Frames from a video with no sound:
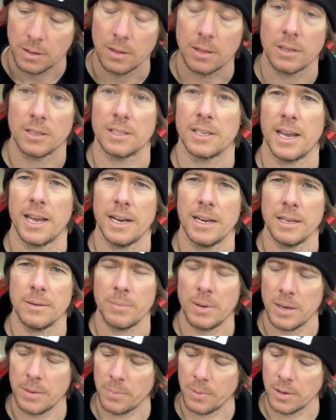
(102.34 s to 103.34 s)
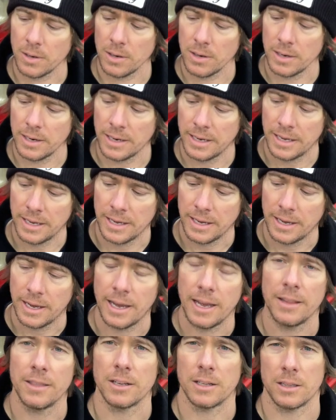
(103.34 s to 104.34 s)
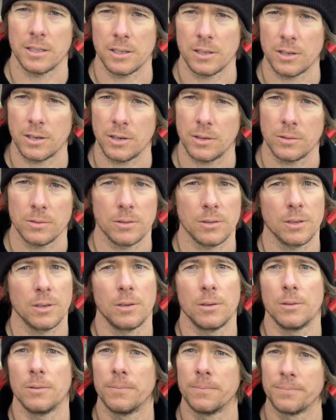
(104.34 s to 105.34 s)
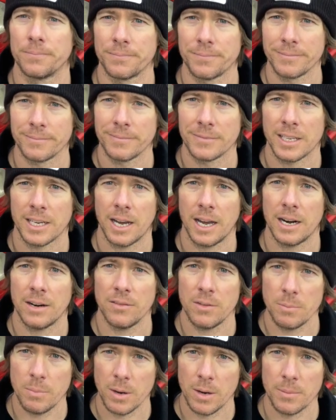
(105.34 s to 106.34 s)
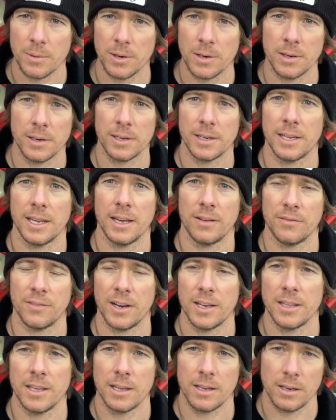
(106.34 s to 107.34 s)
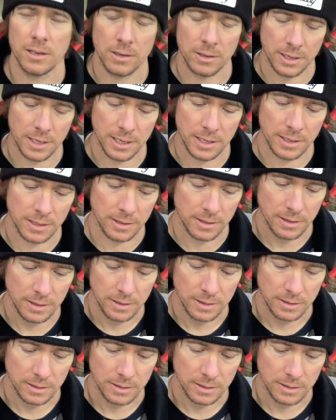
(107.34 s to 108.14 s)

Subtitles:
sanding paper and the clear coat. So kind of a bummer, can't find that other kit.